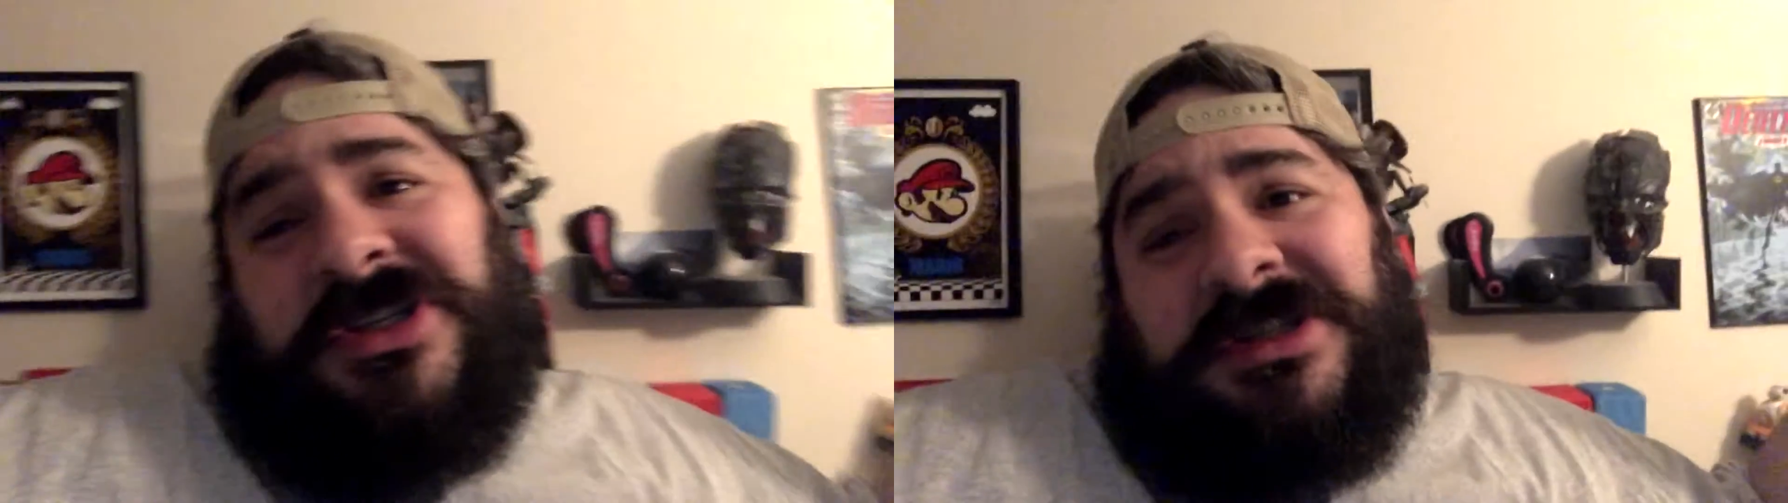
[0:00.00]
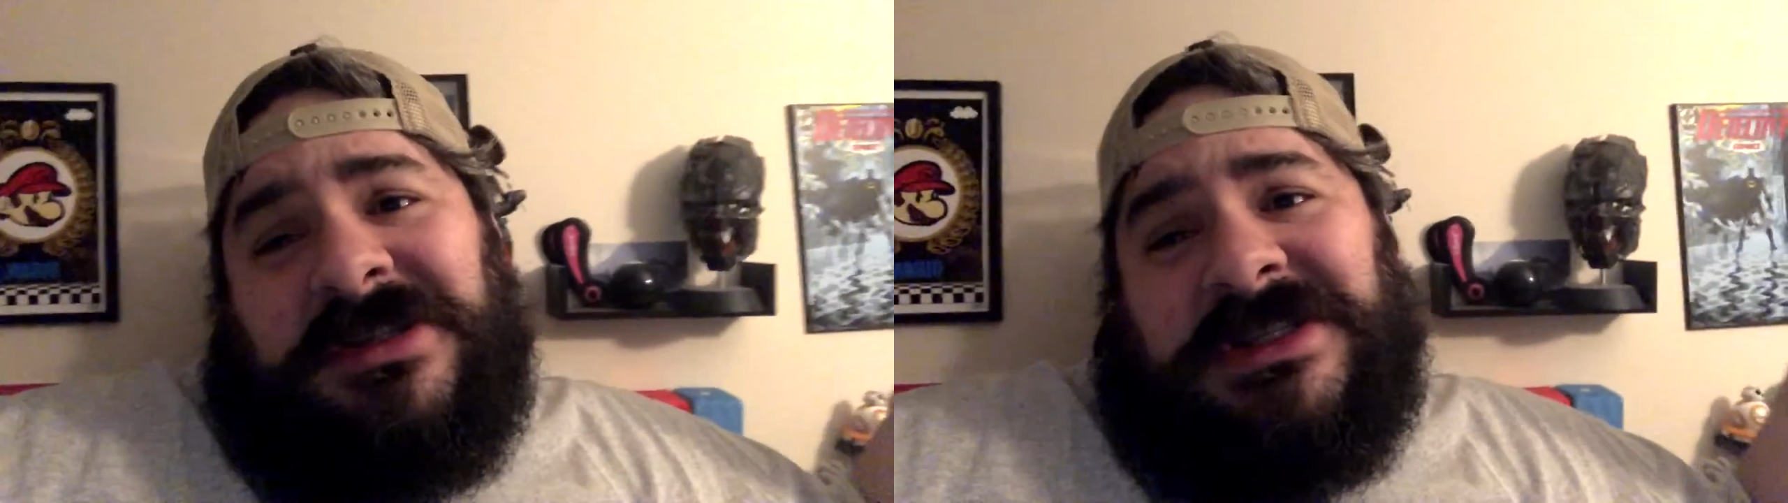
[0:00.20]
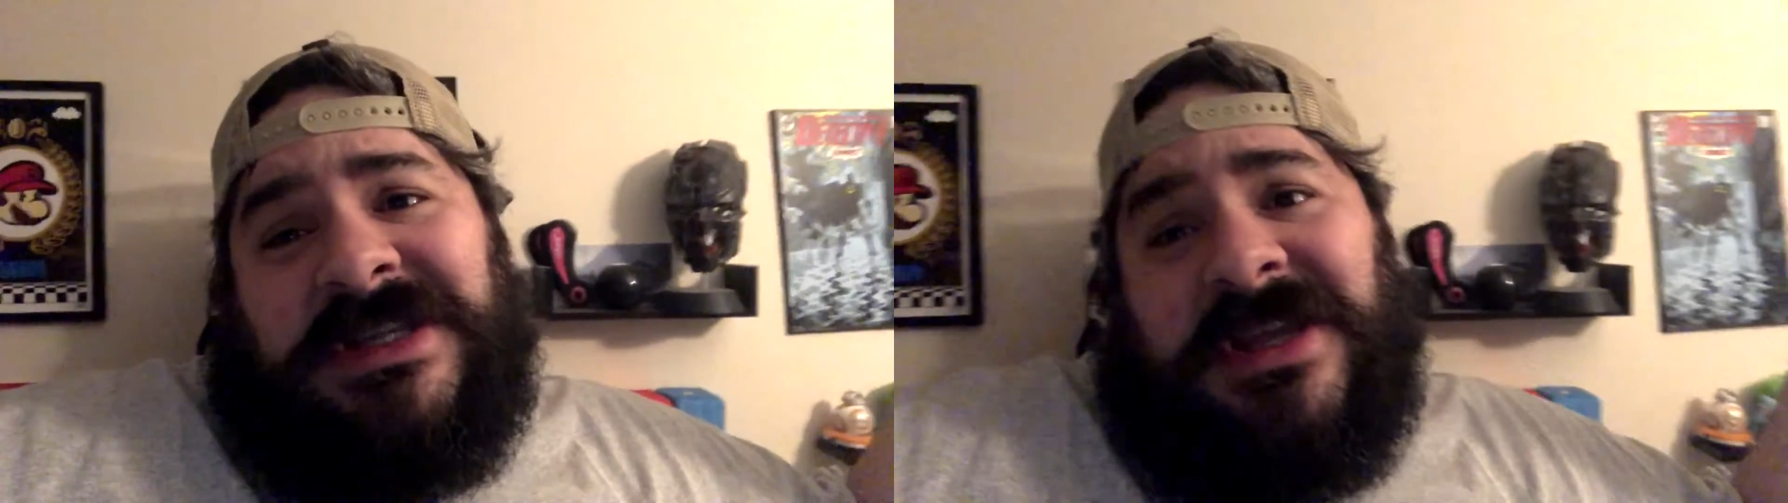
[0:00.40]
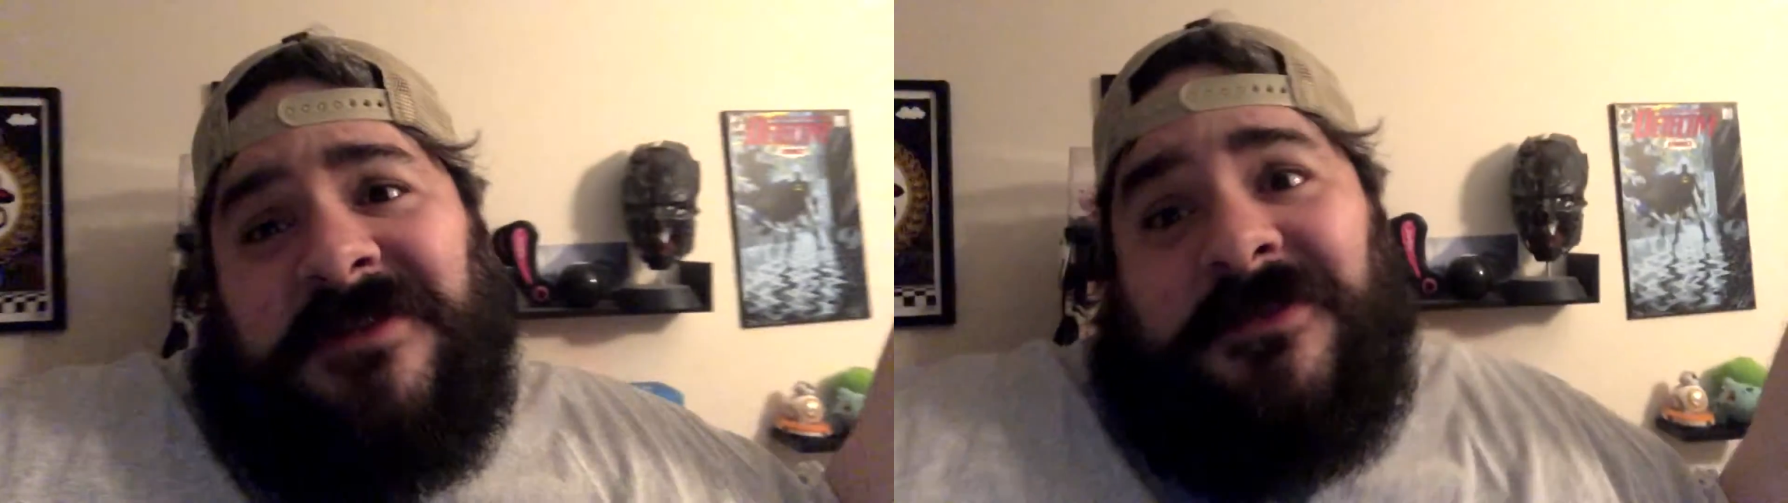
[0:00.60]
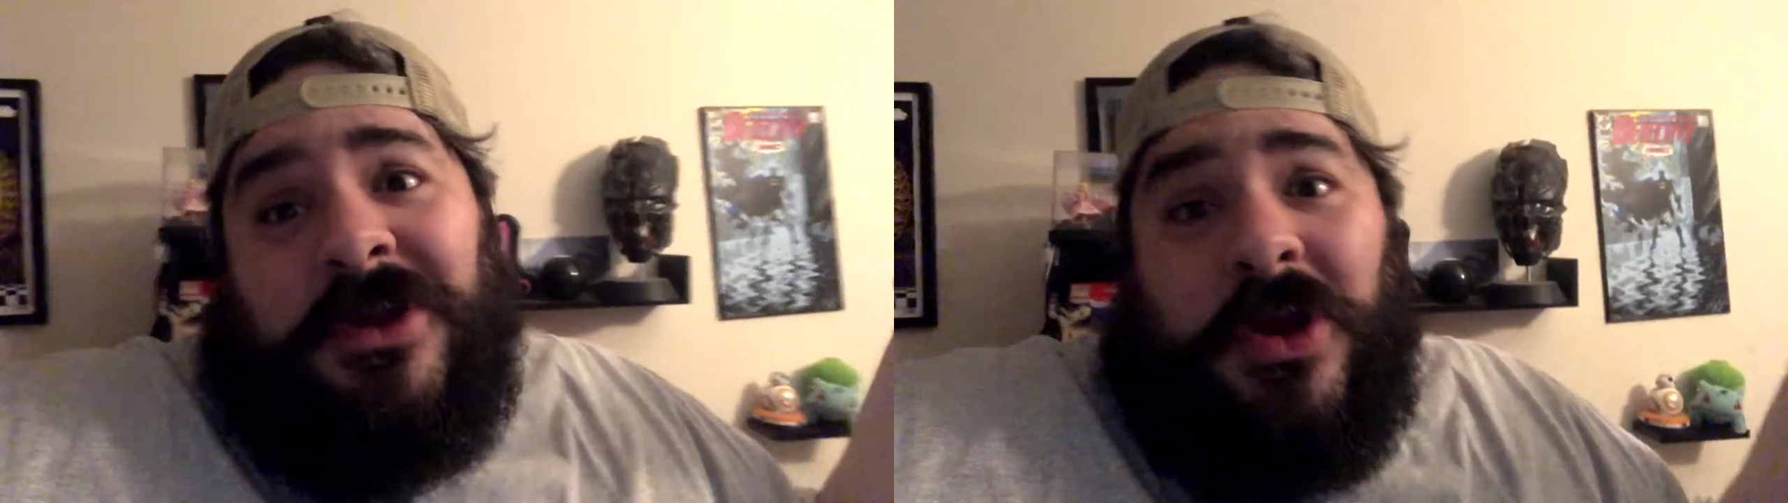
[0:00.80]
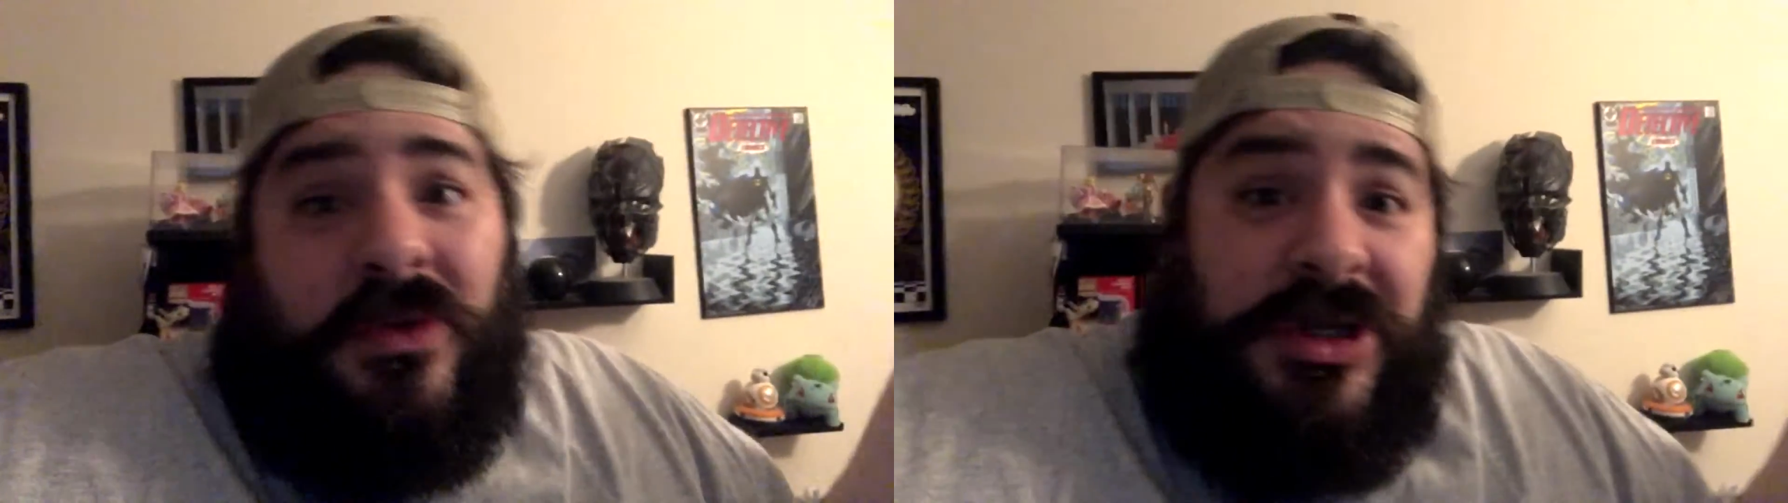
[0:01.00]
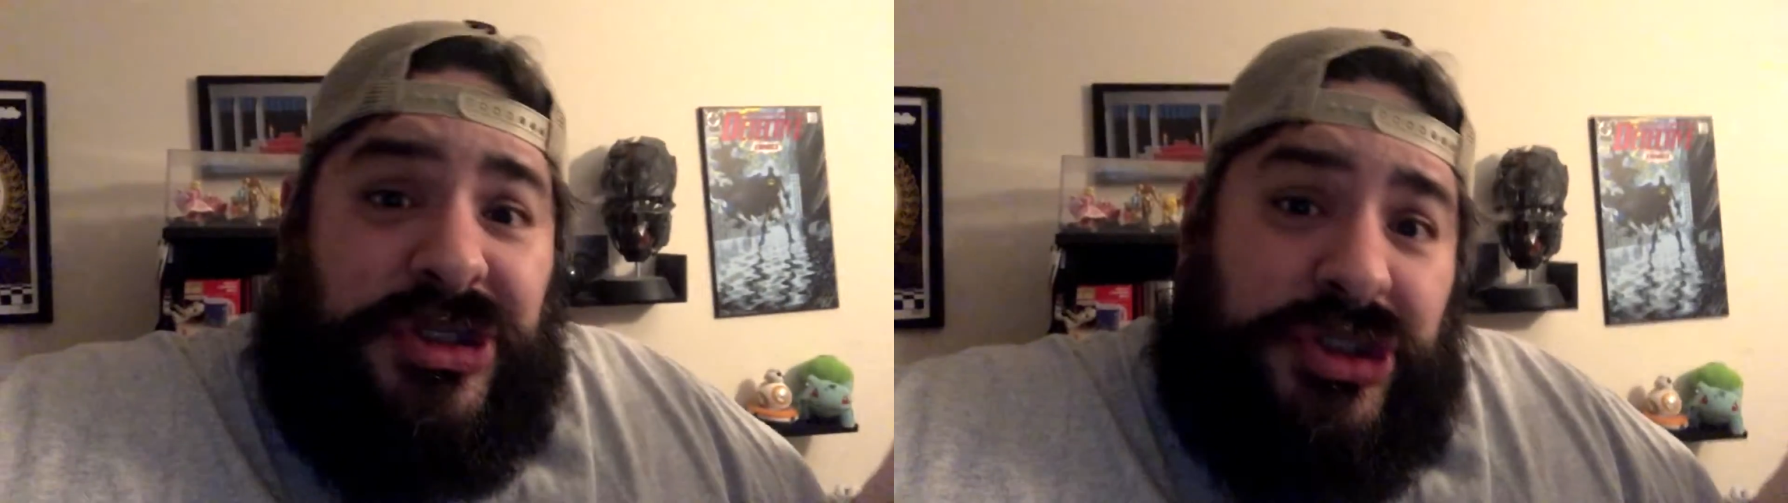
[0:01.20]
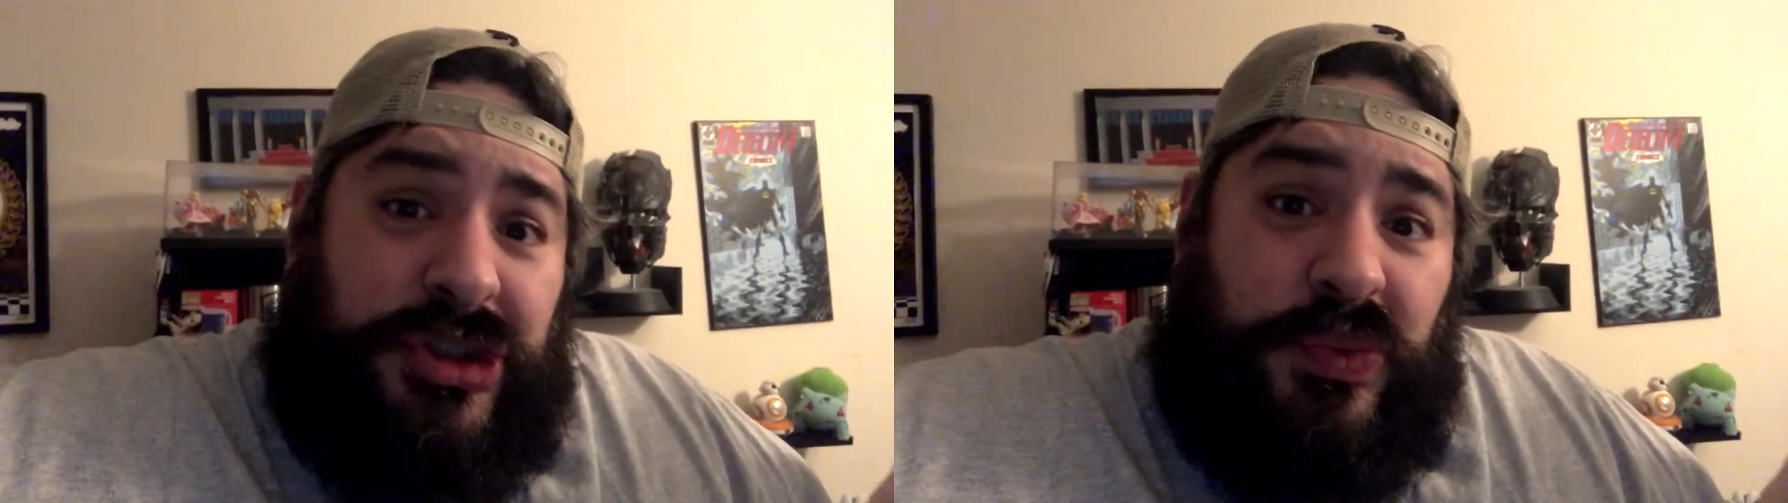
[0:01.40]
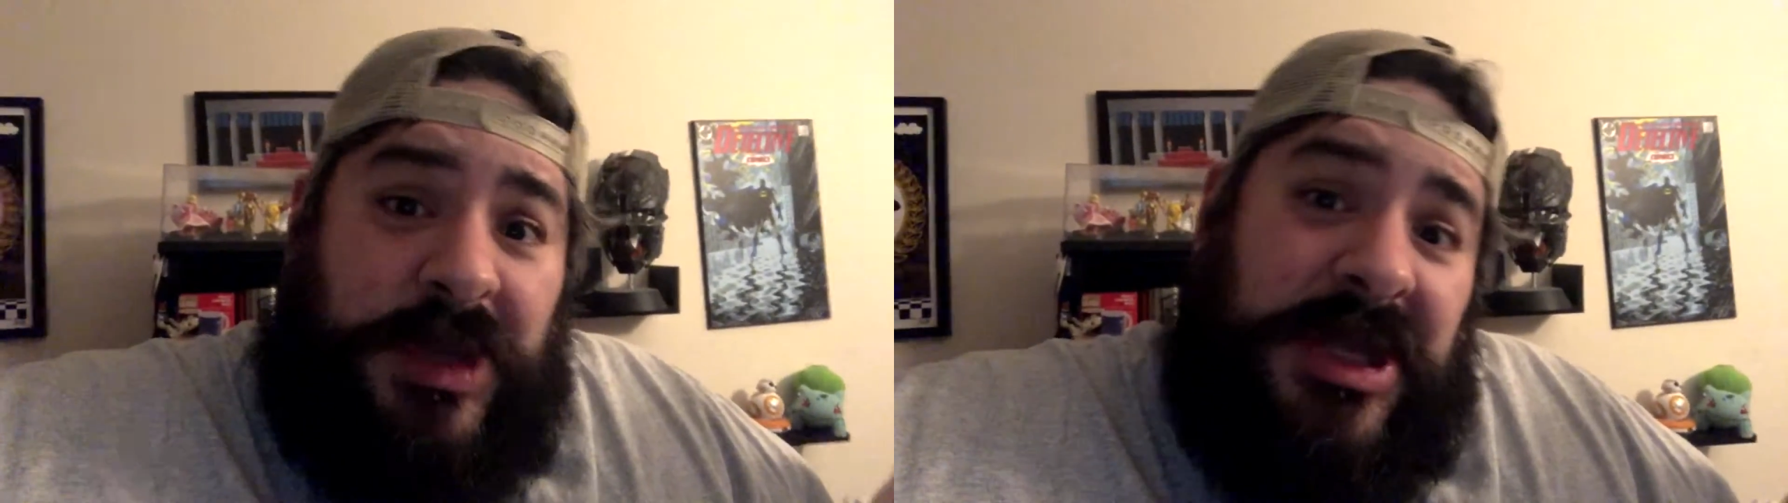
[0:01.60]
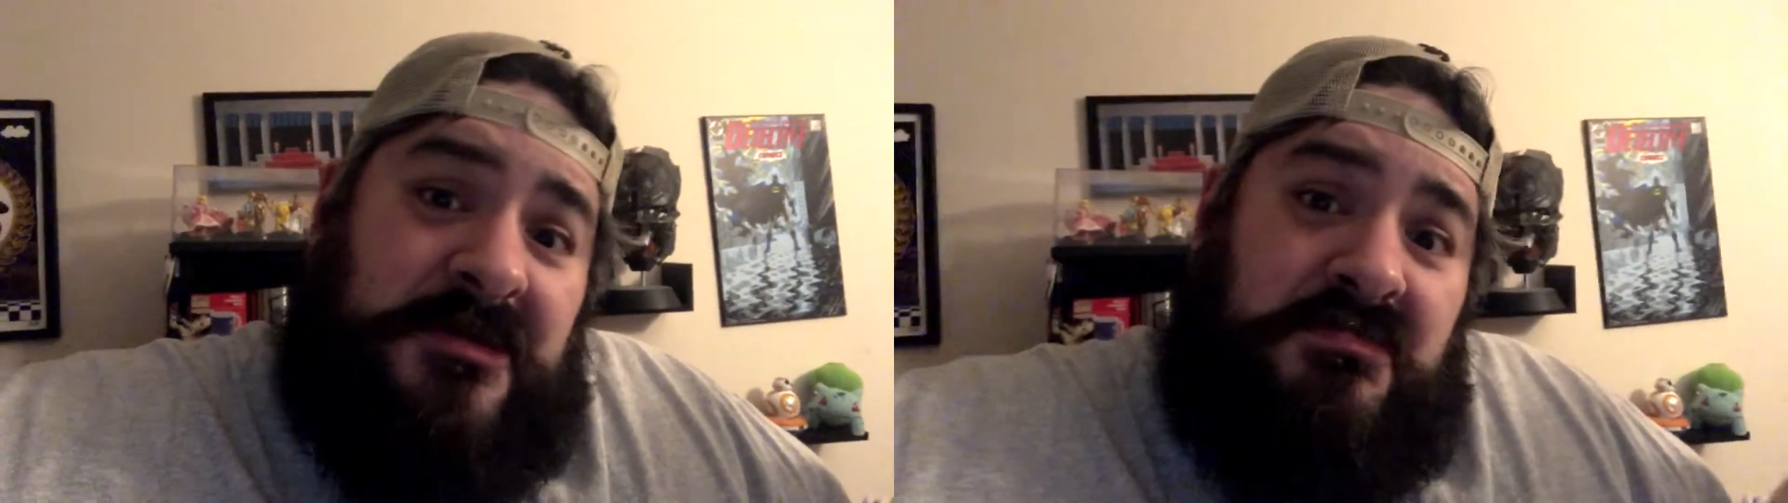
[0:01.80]
and see if you notice
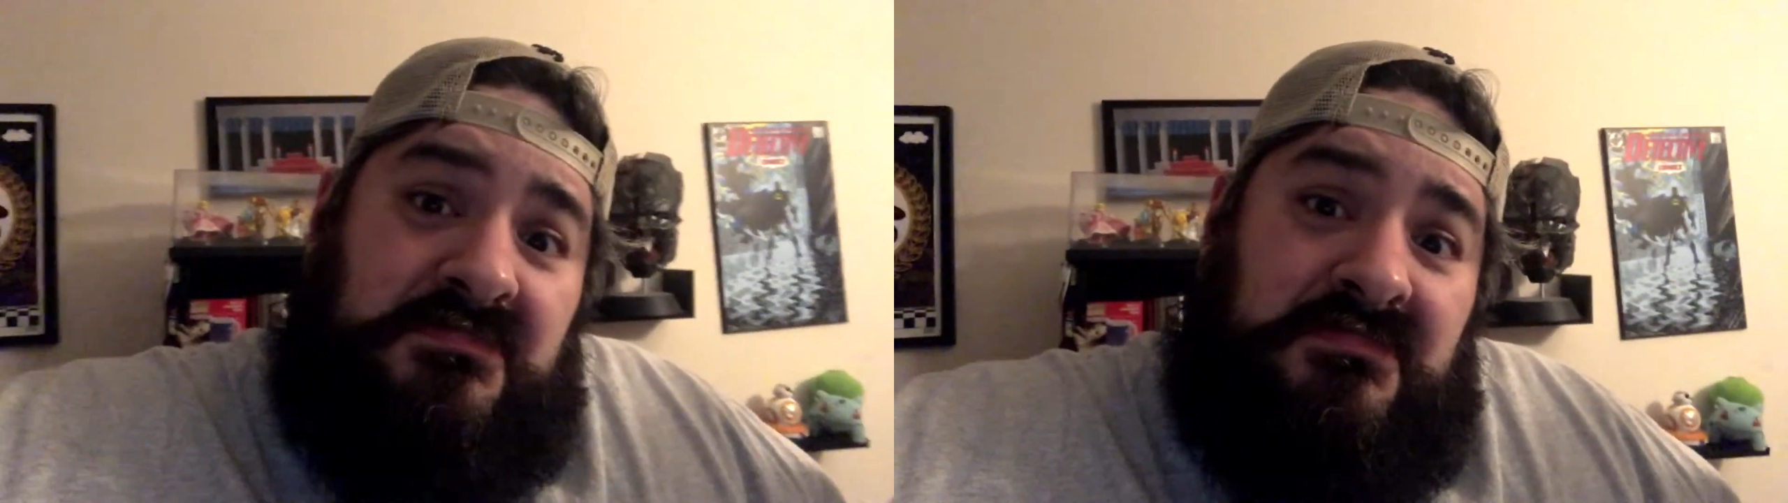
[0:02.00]
when.